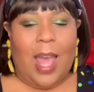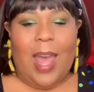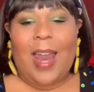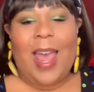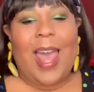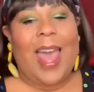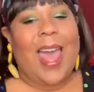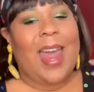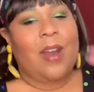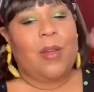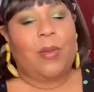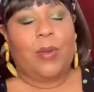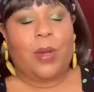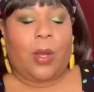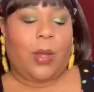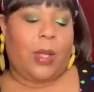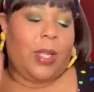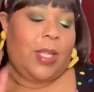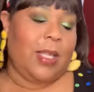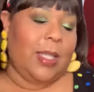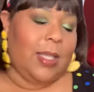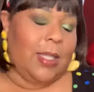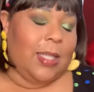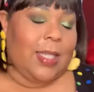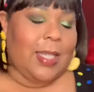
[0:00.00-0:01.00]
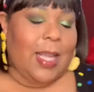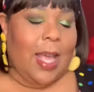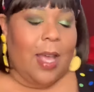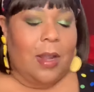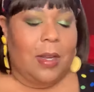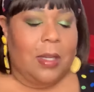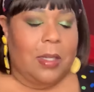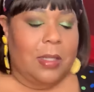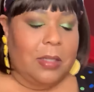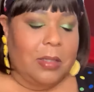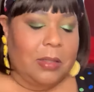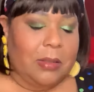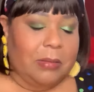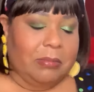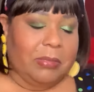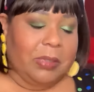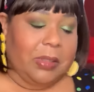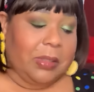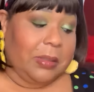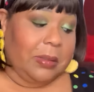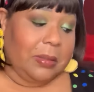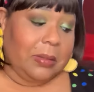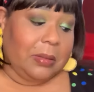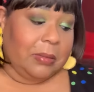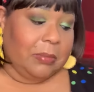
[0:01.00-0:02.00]
I don't know. It sounds a
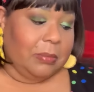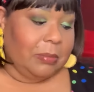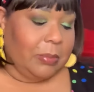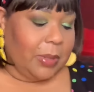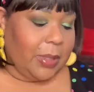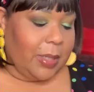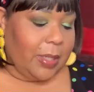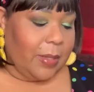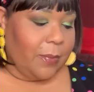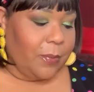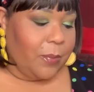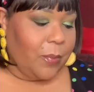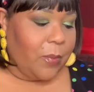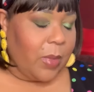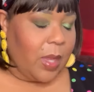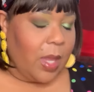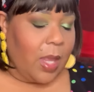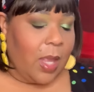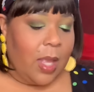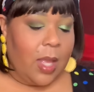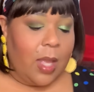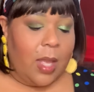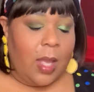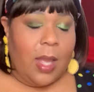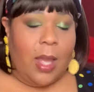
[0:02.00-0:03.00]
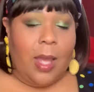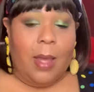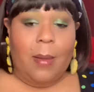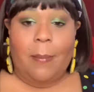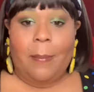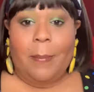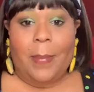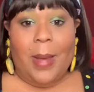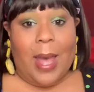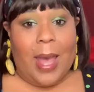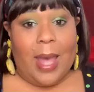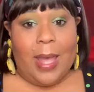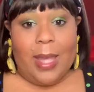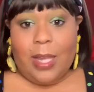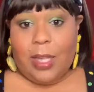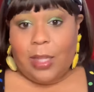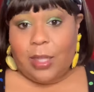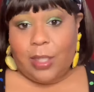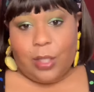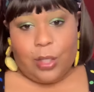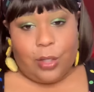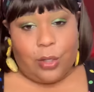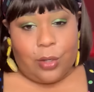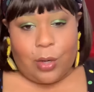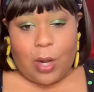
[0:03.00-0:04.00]
little but bye,
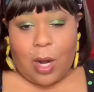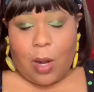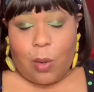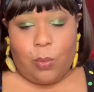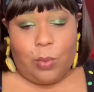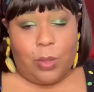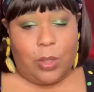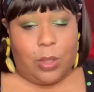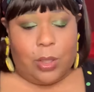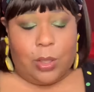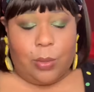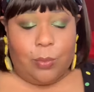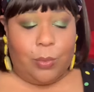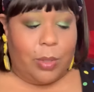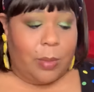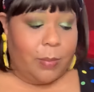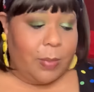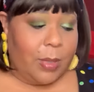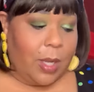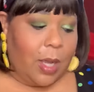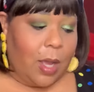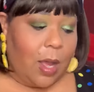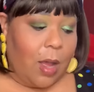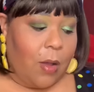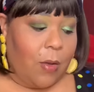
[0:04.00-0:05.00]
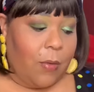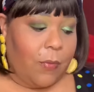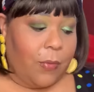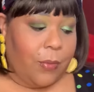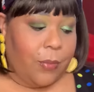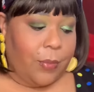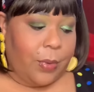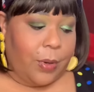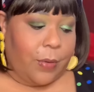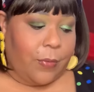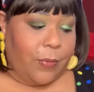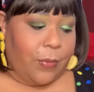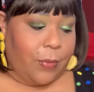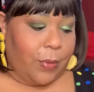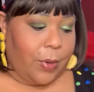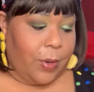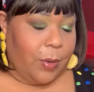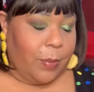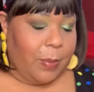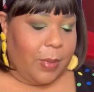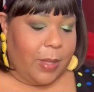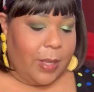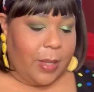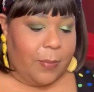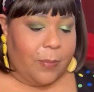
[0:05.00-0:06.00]
Elliot, girl. I wish you would have been gone for real, for
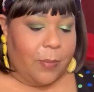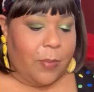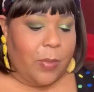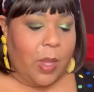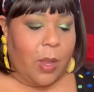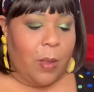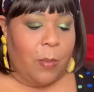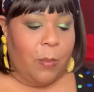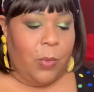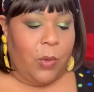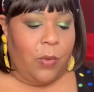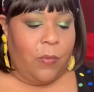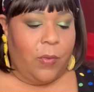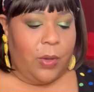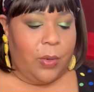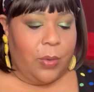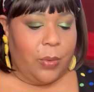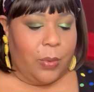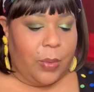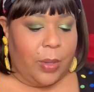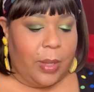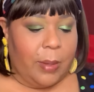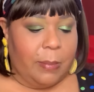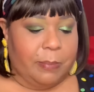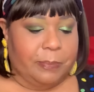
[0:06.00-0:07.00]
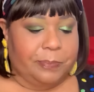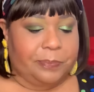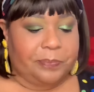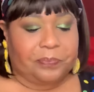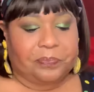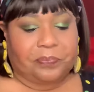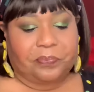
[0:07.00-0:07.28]
real. But moving on,